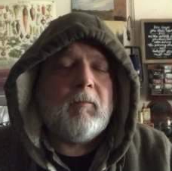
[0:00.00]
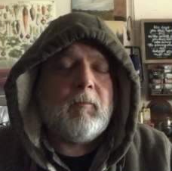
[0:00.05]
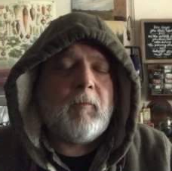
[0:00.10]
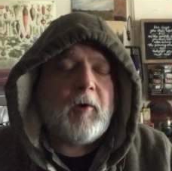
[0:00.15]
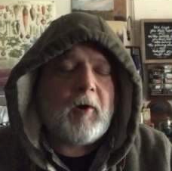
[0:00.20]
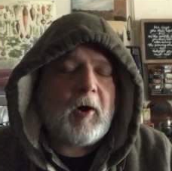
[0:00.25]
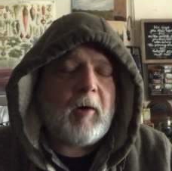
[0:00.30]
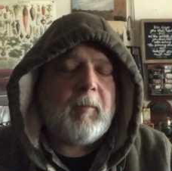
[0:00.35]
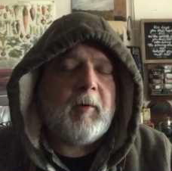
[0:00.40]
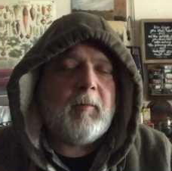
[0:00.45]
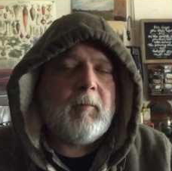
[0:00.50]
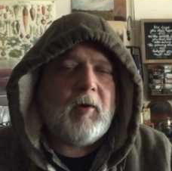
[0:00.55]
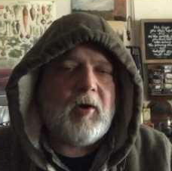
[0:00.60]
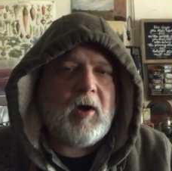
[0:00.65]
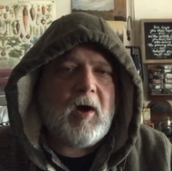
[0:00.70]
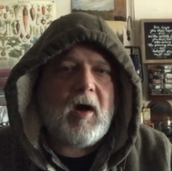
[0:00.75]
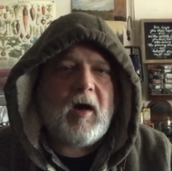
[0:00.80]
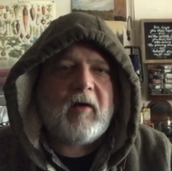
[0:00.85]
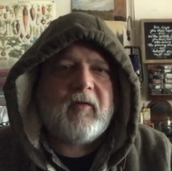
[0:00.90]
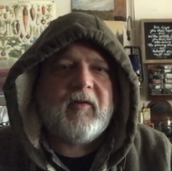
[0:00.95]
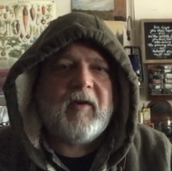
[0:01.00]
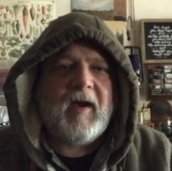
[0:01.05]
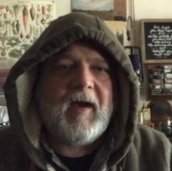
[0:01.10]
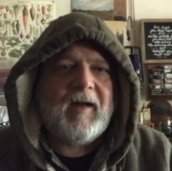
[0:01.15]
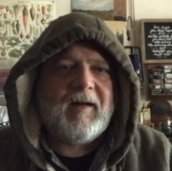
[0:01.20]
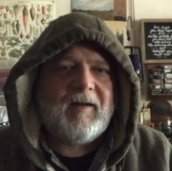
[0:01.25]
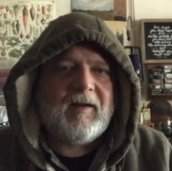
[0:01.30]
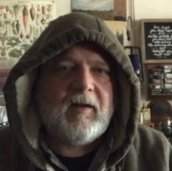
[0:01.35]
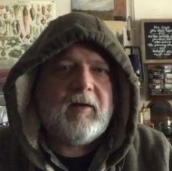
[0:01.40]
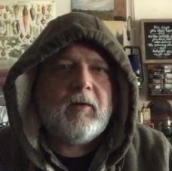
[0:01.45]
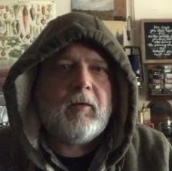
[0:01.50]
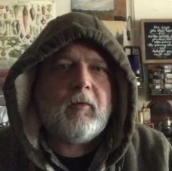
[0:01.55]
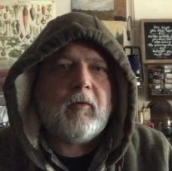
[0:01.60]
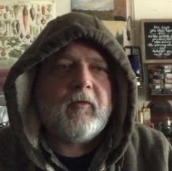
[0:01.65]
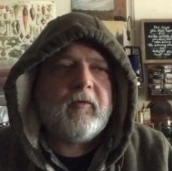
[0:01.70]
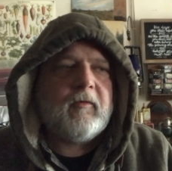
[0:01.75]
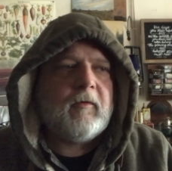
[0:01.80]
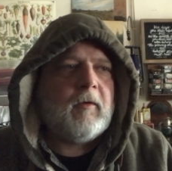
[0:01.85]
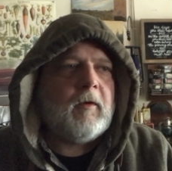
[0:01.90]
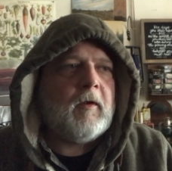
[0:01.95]
Carbon monoxide
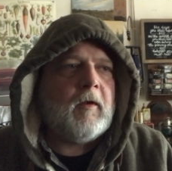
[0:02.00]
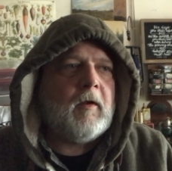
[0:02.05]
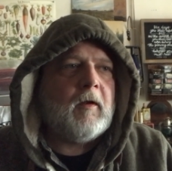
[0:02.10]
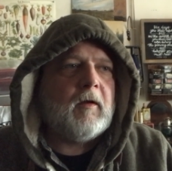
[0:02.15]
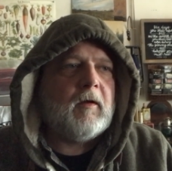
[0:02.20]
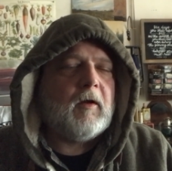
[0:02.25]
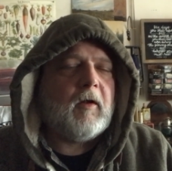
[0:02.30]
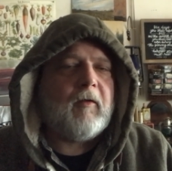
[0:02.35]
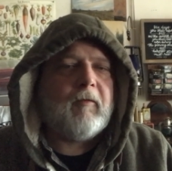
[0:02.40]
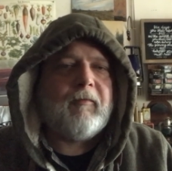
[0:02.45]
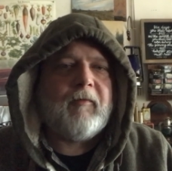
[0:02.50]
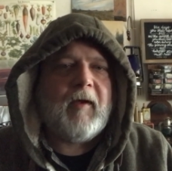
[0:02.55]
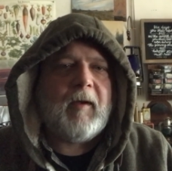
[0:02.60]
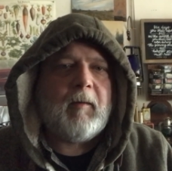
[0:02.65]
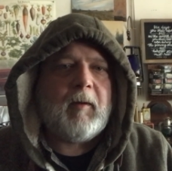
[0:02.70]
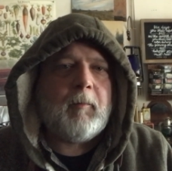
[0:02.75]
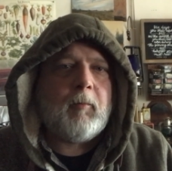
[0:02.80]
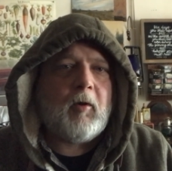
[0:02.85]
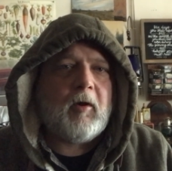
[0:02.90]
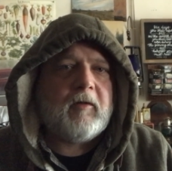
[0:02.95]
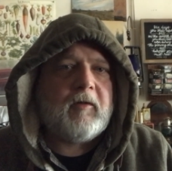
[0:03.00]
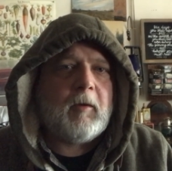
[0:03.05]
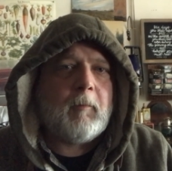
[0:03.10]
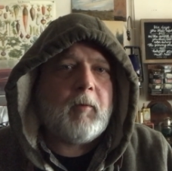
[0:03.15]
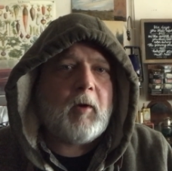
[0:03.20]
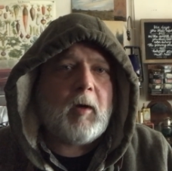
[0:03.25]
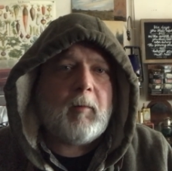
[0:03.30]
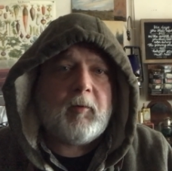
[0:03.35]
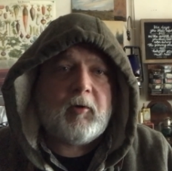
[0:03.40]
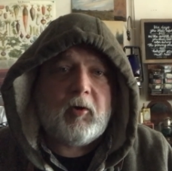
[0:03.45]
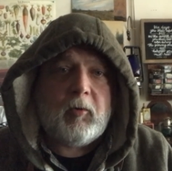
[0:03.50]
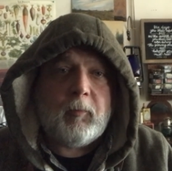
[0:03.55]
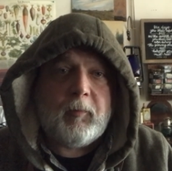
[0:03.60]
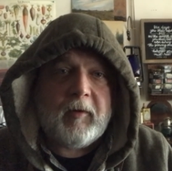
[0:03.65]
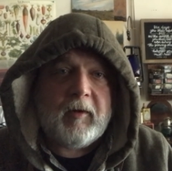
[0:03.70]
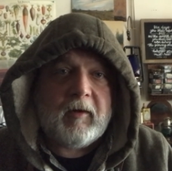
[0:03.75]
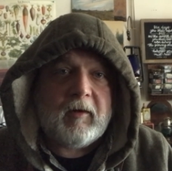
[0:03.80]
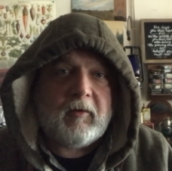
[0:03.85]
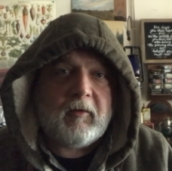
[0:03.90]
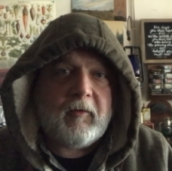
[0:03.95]
kills. Another family brought their barbecue
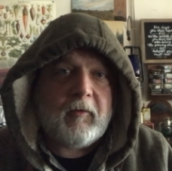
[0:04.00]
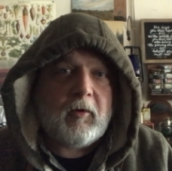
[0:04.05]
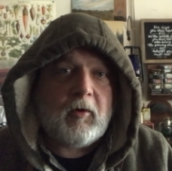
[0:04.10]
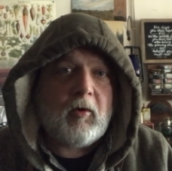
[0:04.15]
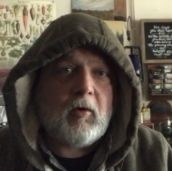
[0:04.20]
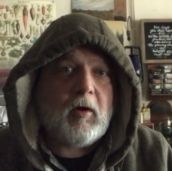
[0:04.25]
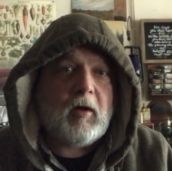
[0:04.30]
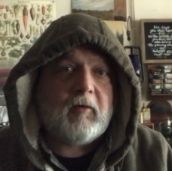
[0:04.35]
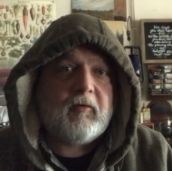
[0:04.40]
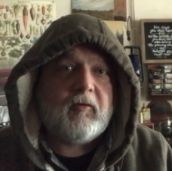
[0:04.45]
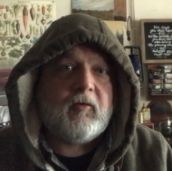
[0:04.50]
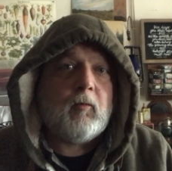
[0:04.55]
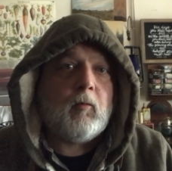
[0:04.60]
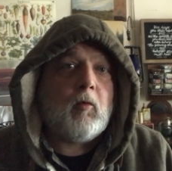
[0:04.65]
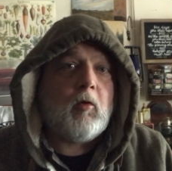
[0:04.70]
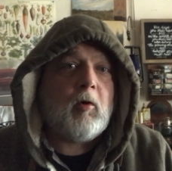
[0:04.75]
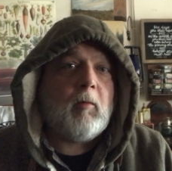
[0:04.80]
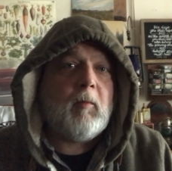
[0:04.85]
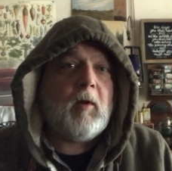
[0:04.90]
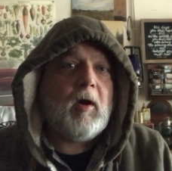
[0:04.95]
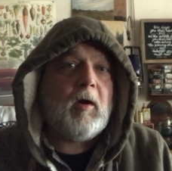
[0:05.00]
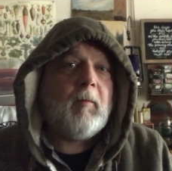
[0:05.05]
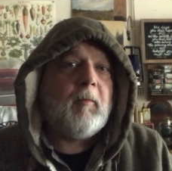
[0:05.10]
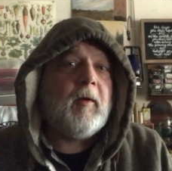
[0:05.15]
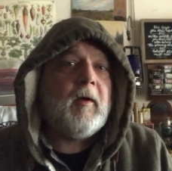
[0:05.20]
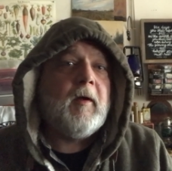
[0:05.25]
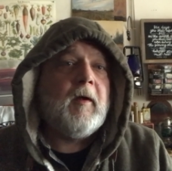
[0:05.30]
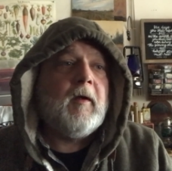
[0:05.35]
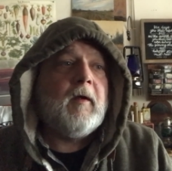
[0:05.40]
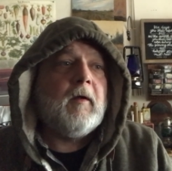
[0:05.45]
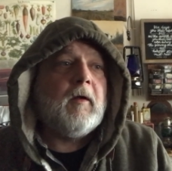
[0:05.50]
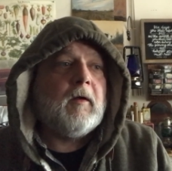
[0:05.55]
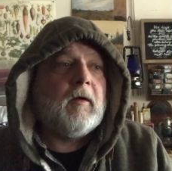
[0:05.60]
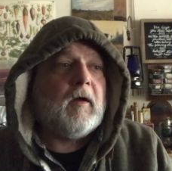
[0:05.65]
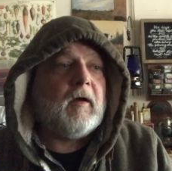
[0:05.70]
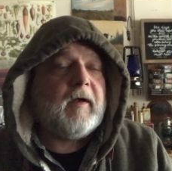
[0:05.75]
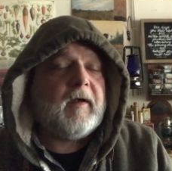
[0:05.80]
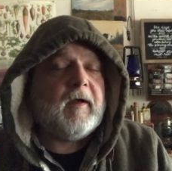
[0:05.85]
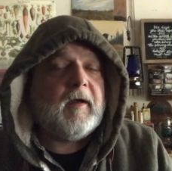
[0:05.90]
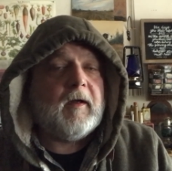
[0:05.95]
pit into their garage to warm up.
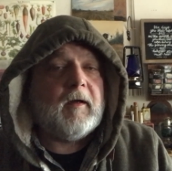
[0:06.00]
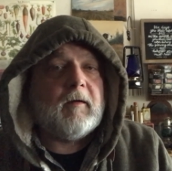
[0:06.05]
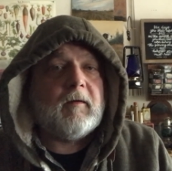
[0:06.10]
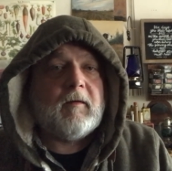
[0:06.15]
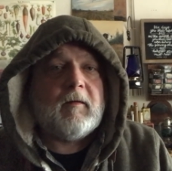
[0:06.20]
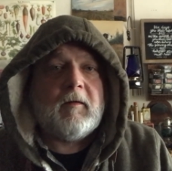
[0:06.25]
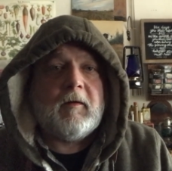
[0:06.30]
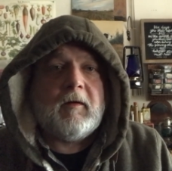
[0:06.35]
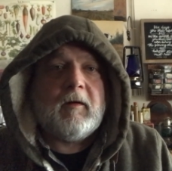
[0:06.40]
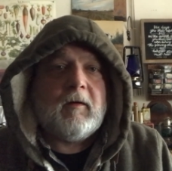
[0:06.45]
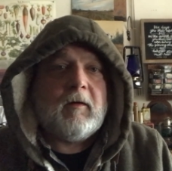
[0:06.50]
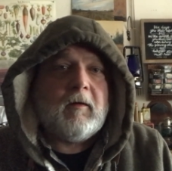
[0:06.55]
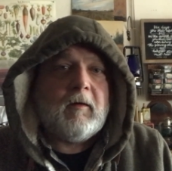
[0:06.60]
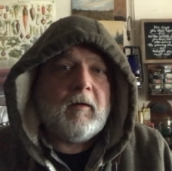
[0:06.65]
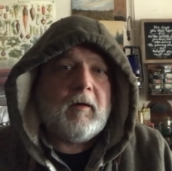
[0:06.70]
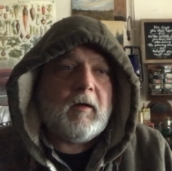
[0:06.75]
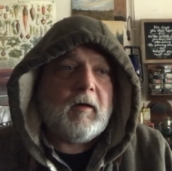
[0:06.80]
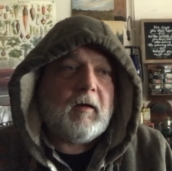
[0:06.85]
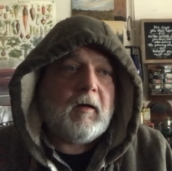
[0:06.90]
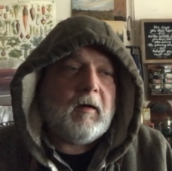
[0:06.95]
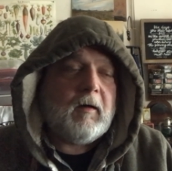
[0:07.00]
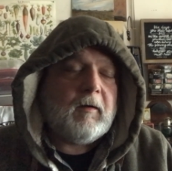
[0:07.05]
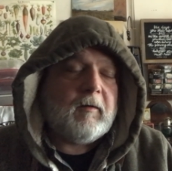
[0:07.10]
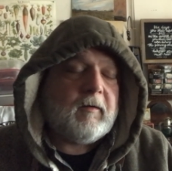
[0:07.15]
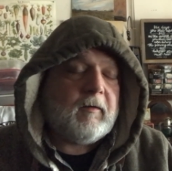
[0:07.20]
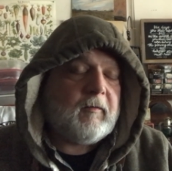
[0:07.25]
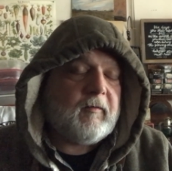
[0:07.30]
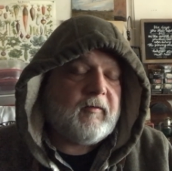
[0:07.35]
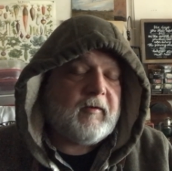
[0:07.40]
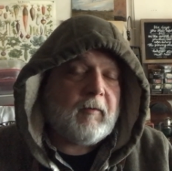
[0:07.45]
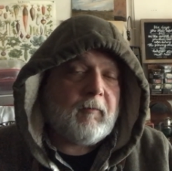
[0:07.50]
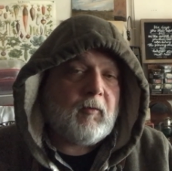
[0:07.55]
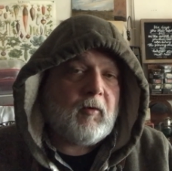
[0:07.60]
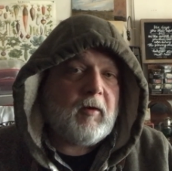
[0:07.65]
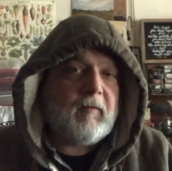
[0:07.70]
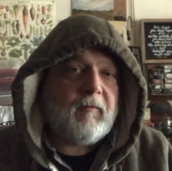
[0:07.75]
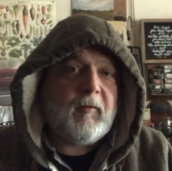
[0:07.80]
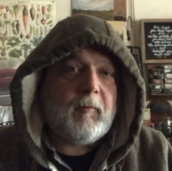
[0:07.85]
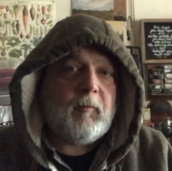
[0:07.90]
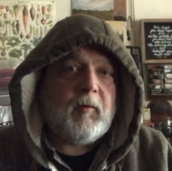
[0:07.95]
Again, uh,
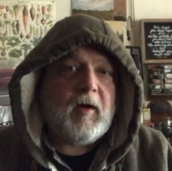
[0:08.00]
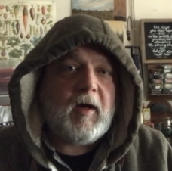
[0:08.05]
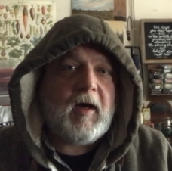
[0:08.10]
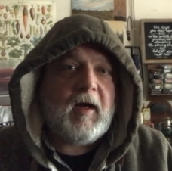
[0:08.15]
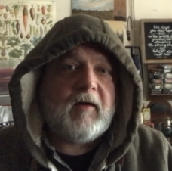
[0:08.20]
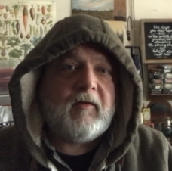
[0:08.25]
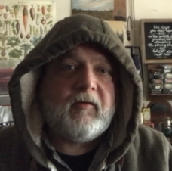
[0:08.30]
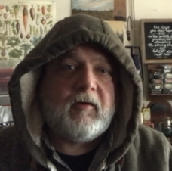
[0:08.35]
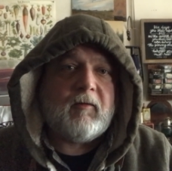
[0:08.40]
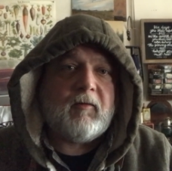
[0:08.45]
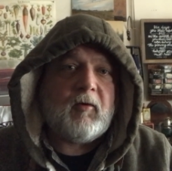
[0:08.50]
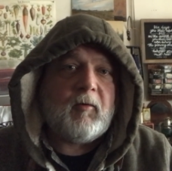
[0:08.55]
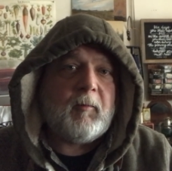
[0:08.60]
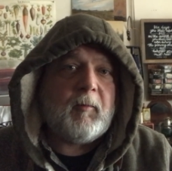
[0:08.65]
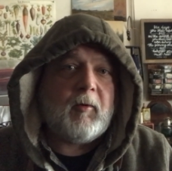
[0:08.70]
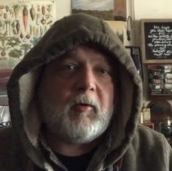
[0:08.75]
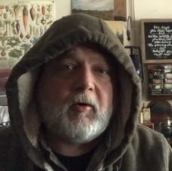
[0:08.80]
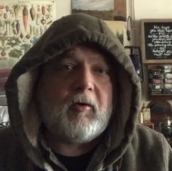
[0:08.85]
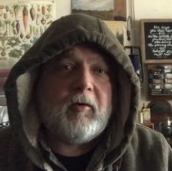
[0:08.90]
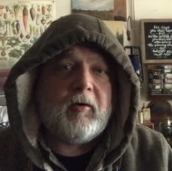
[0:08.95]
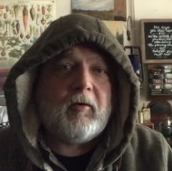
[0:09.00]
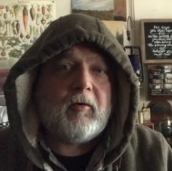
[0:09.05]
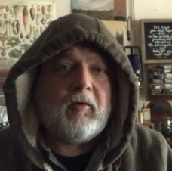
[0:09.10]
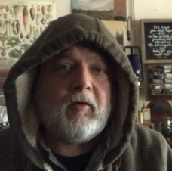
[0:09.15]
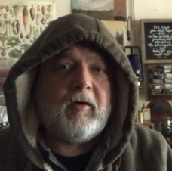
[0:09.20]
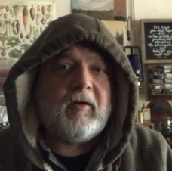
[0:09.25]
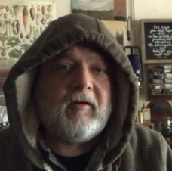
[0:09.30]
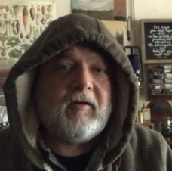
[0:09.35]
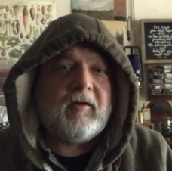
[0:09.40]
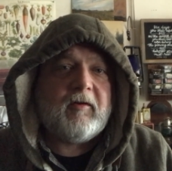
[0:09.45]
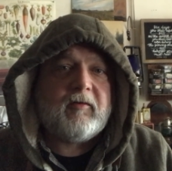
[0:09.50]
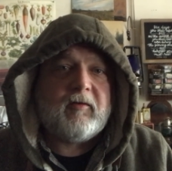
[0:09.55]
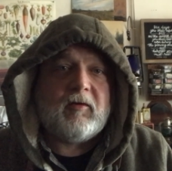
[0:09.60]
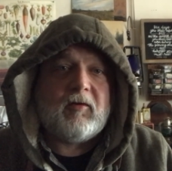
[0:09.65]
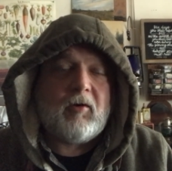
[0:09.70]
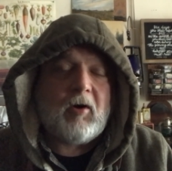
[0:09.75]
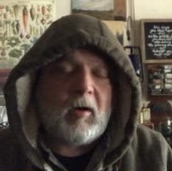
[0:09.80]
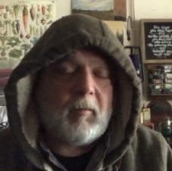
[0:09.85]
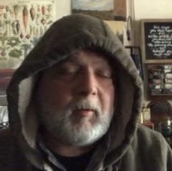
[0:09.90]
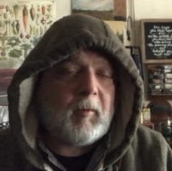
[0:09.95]
several of them died. Several of them are critical condition.
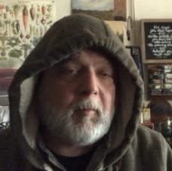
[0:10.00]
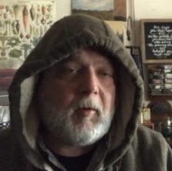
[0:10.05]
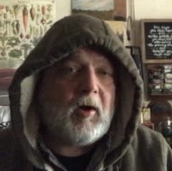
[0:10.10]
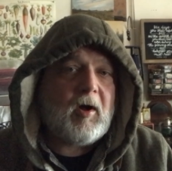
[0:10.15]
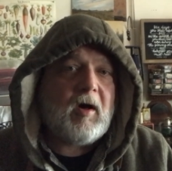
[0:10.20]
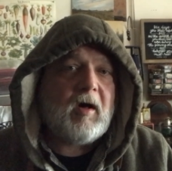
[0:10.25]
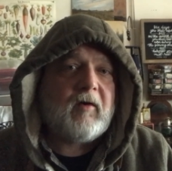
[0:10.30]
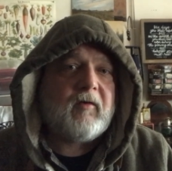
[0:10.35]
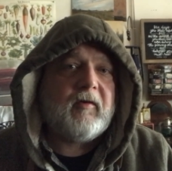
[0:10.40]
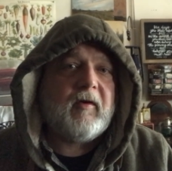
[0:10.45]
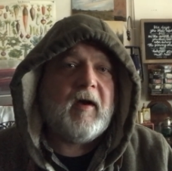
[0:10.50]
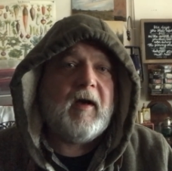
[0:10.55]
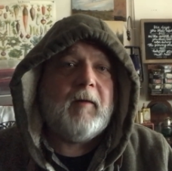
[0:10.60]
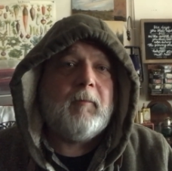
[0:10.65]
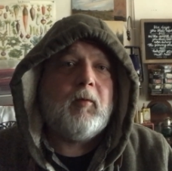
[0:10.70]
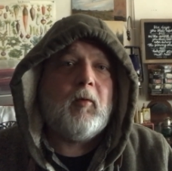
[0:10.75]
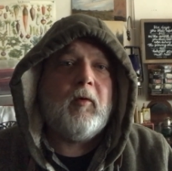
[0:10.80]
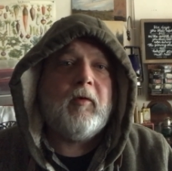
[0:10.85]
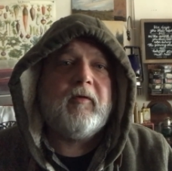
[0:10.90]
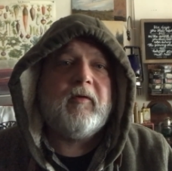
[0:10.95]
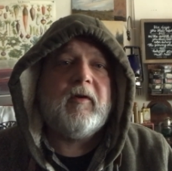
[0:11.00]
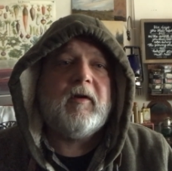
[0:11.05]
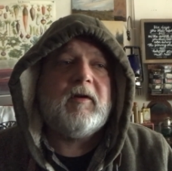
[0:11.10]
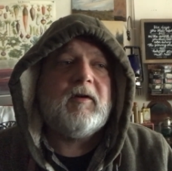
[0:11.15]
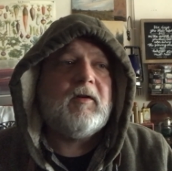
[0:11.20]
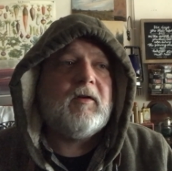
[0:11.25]
Carbon monoxide poisoning.